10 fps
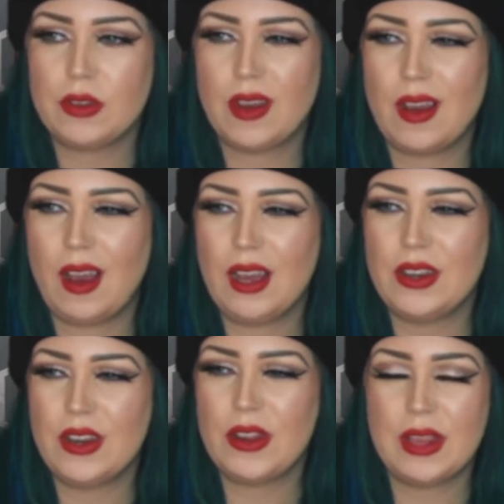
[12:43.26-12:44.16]
I don't
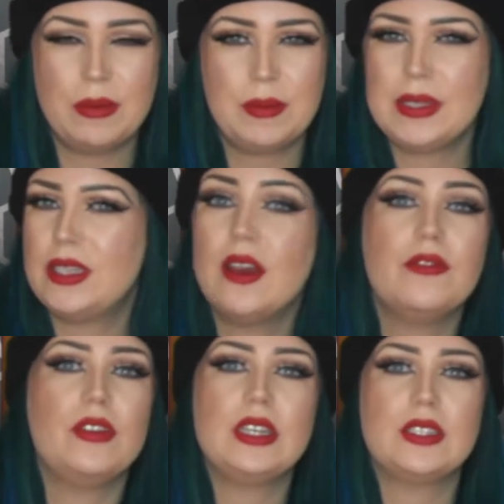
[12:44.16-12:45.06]
know, there would be certain
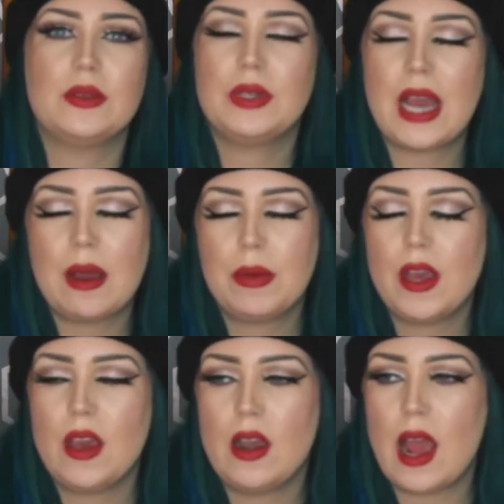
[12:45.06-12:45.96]
things that would
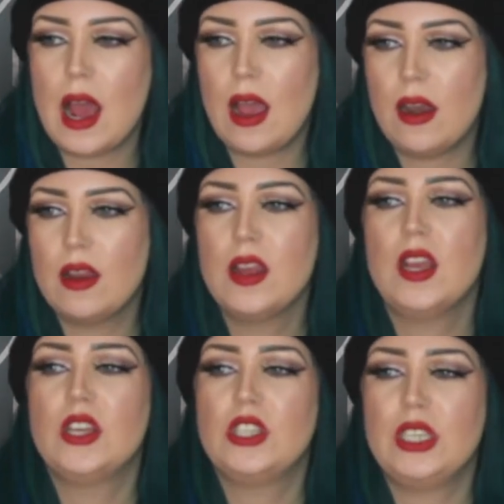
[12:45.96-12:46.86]
happen and
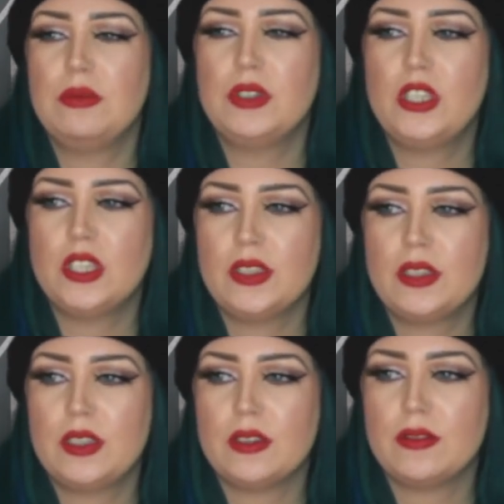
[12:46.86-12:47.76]
she would
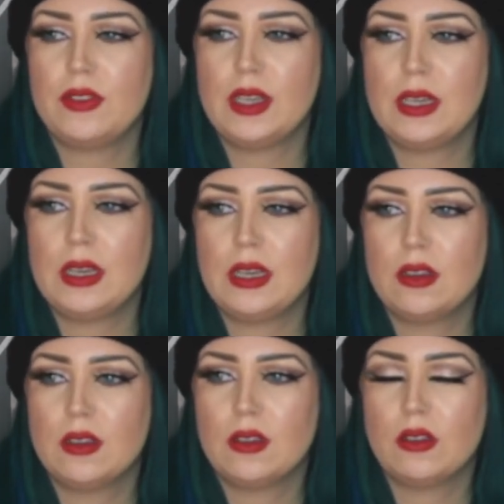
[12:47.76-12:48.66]
just think,
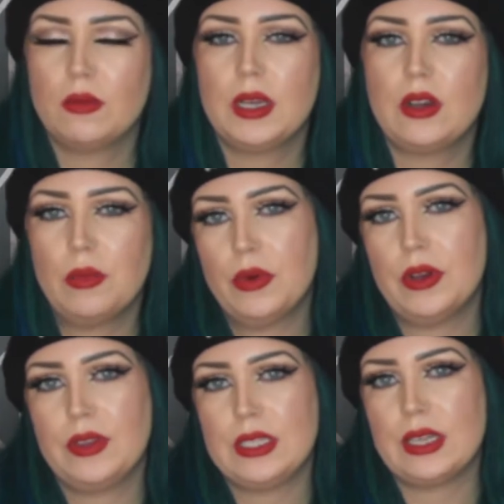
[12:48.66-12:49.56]
oh my God, what if
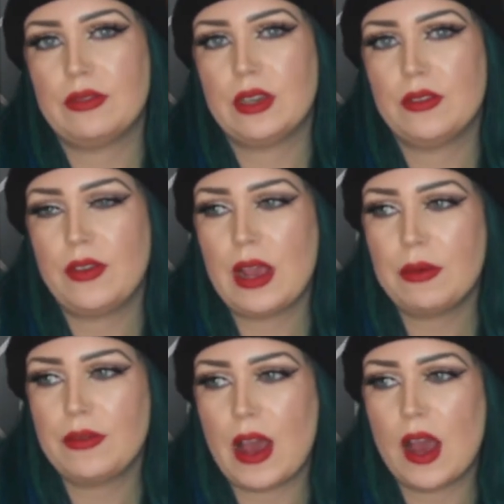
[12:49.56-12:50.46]
he's having an affair
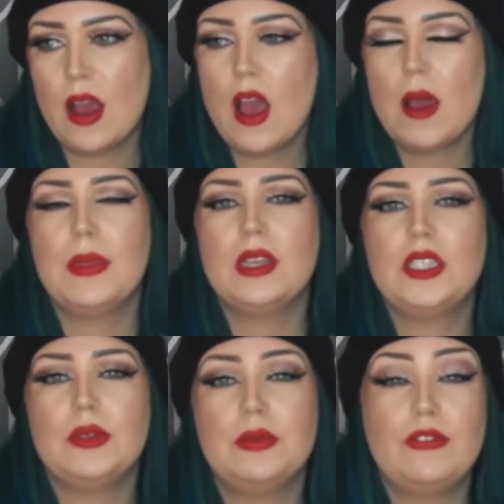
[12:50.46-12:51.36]
with her? But then she
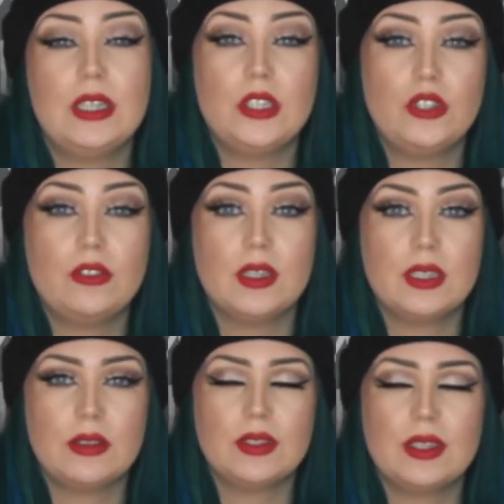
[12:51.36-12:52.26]
would reassure
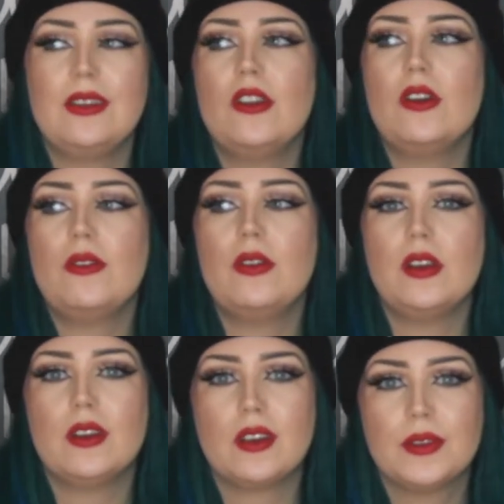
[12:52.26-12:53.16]
herself and say, no, look,